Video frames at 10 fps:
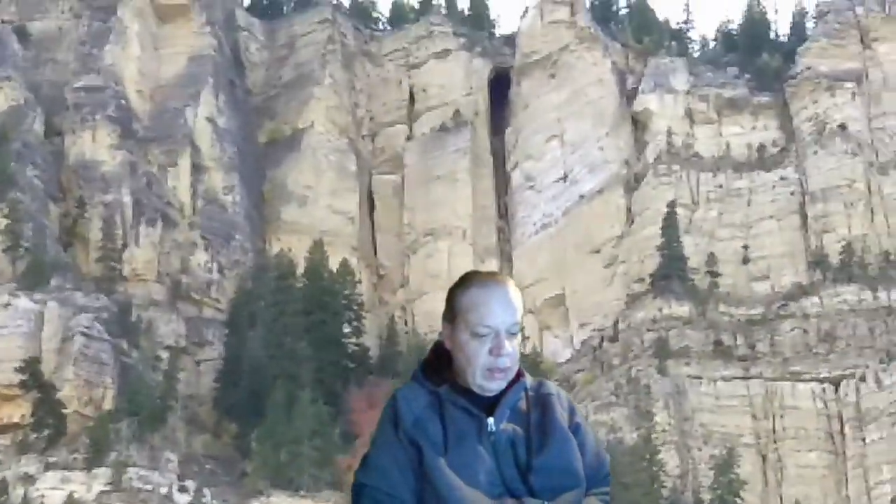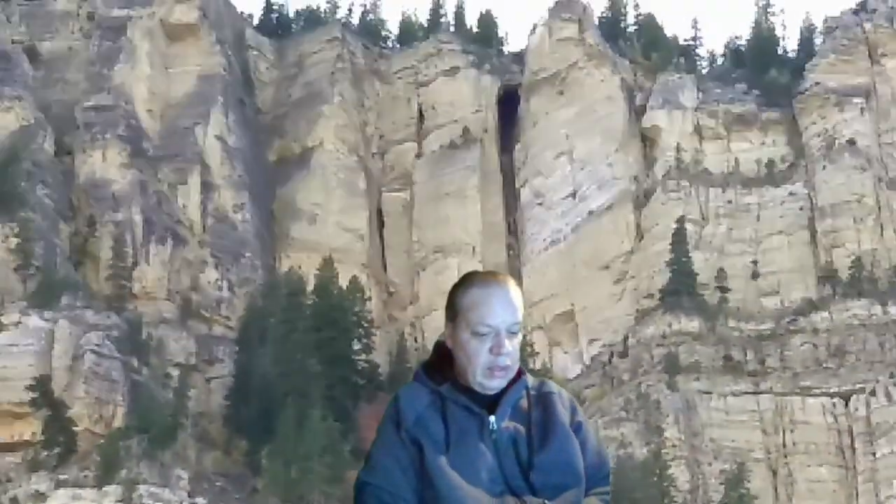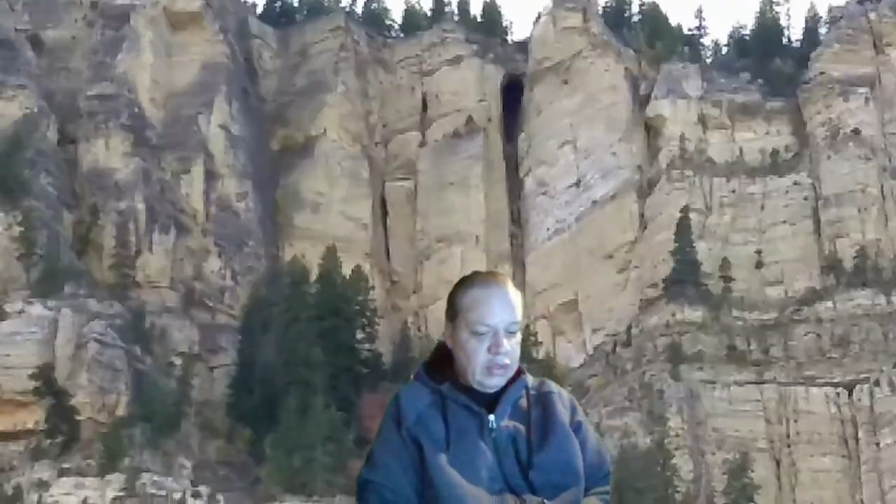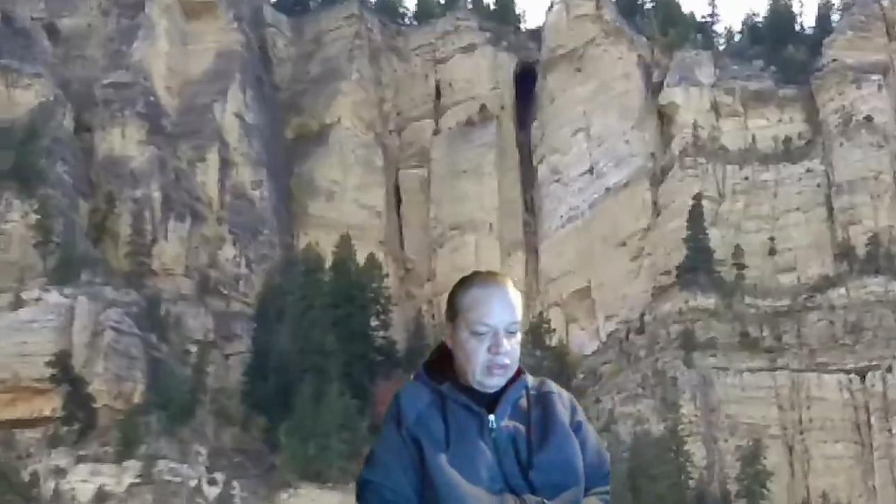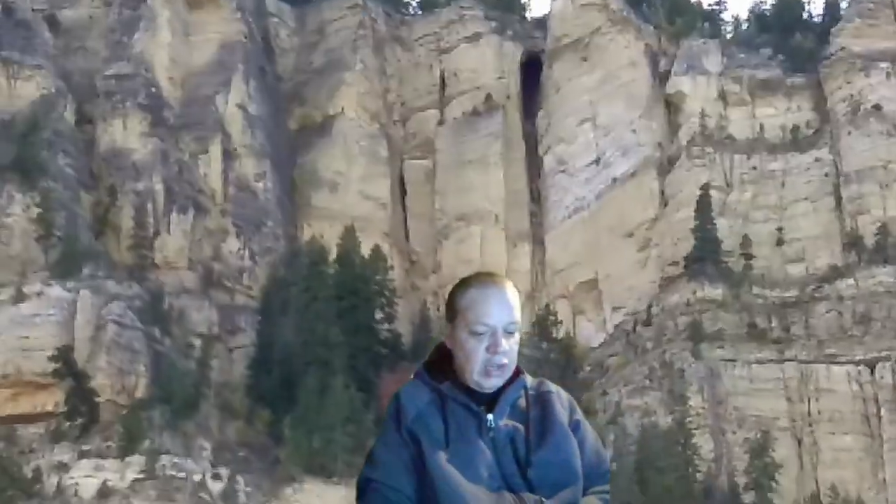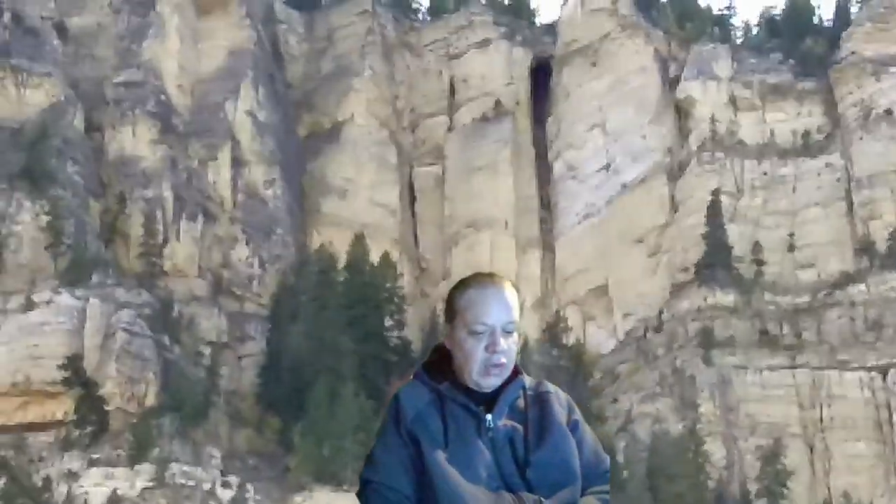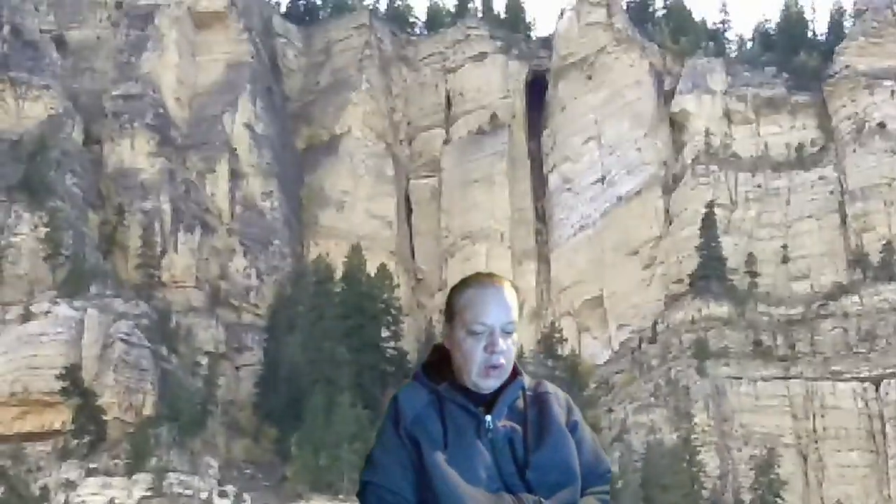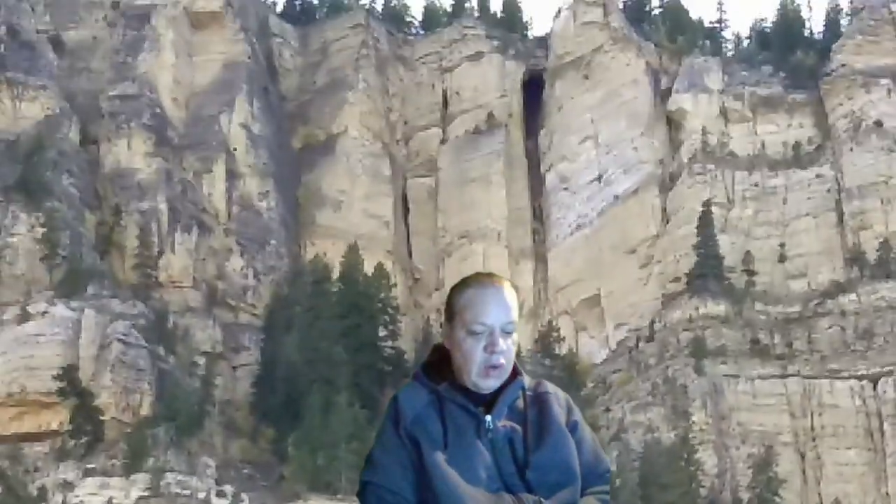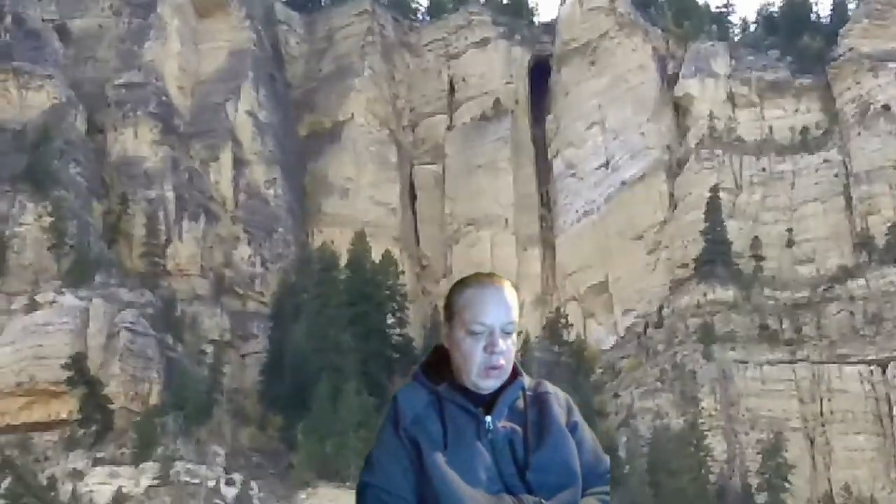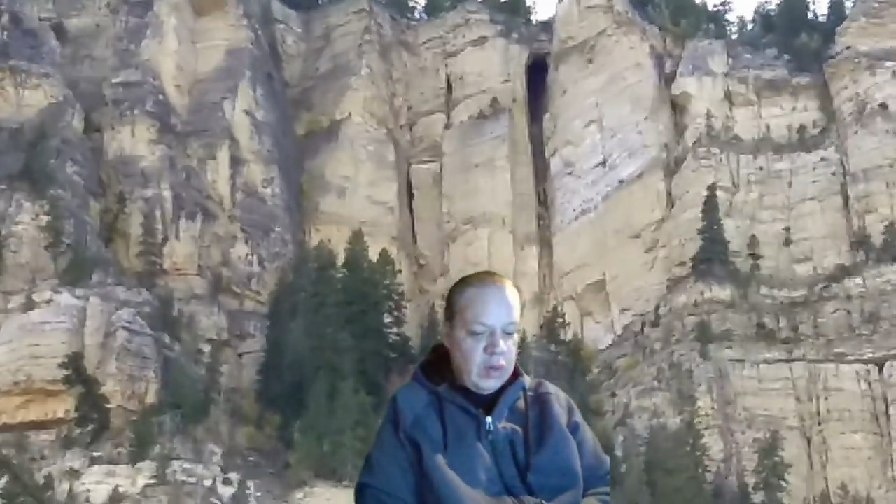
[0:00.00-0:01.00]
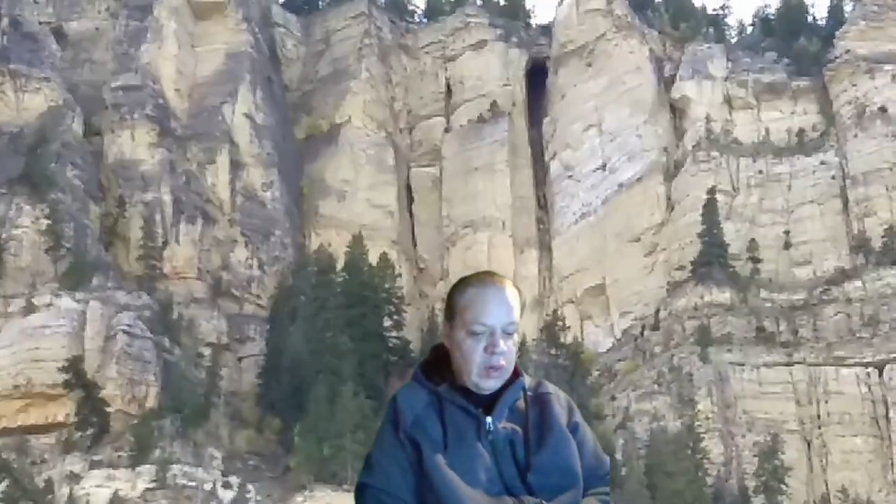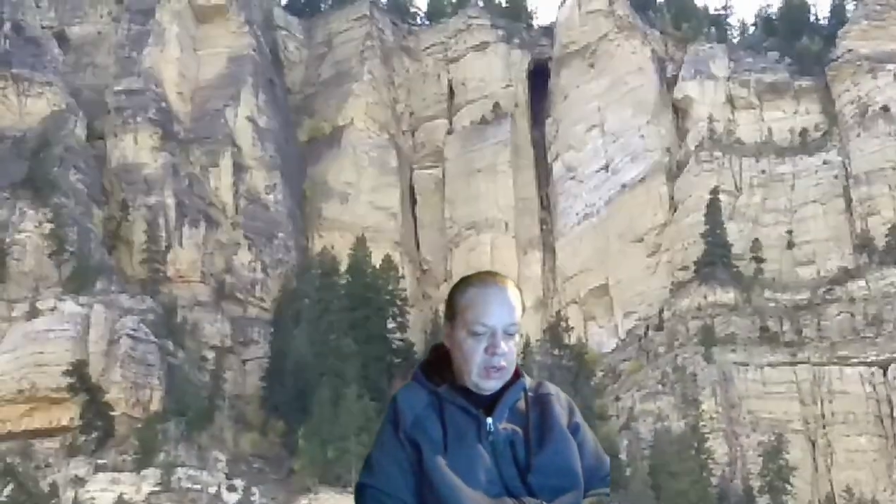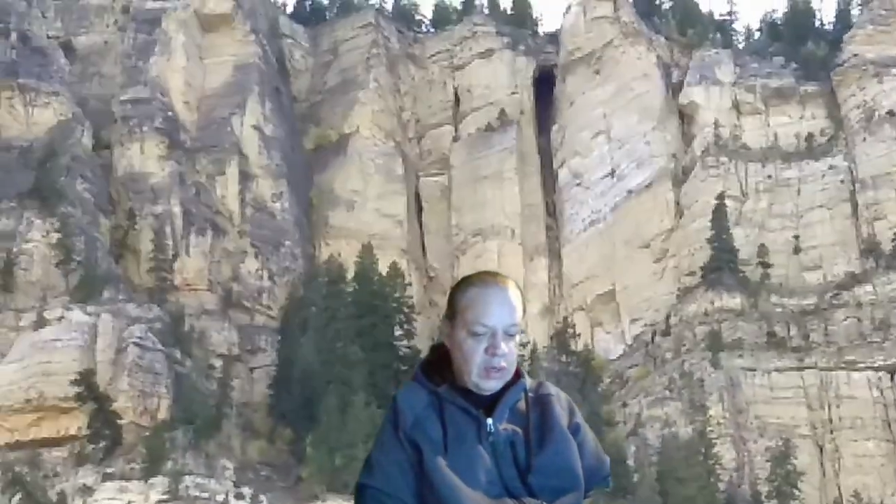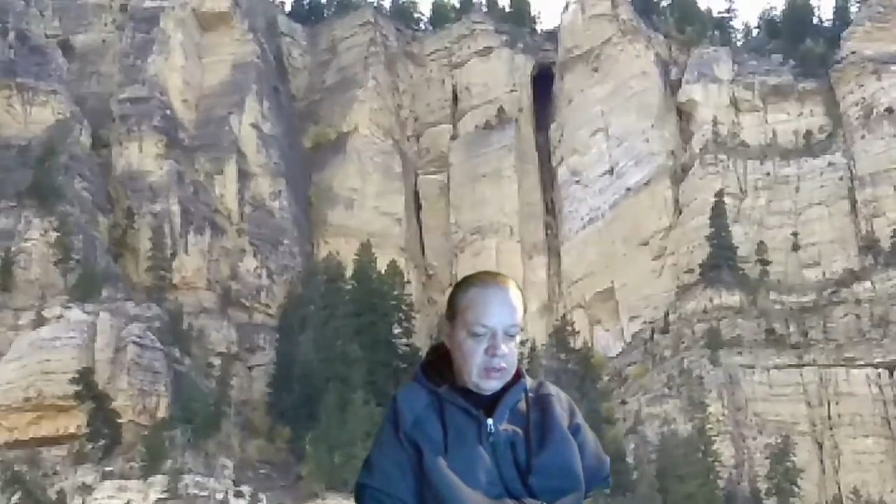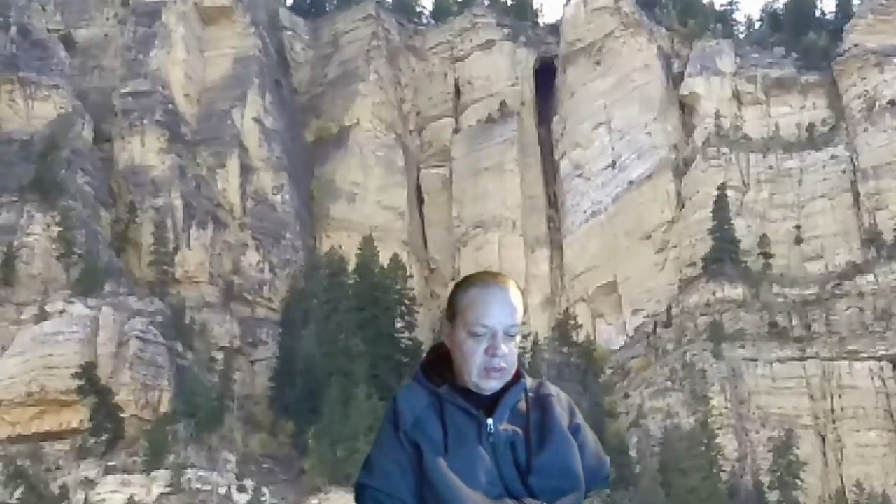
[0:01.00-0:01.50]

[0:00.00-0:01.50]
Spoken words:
His direct quote was,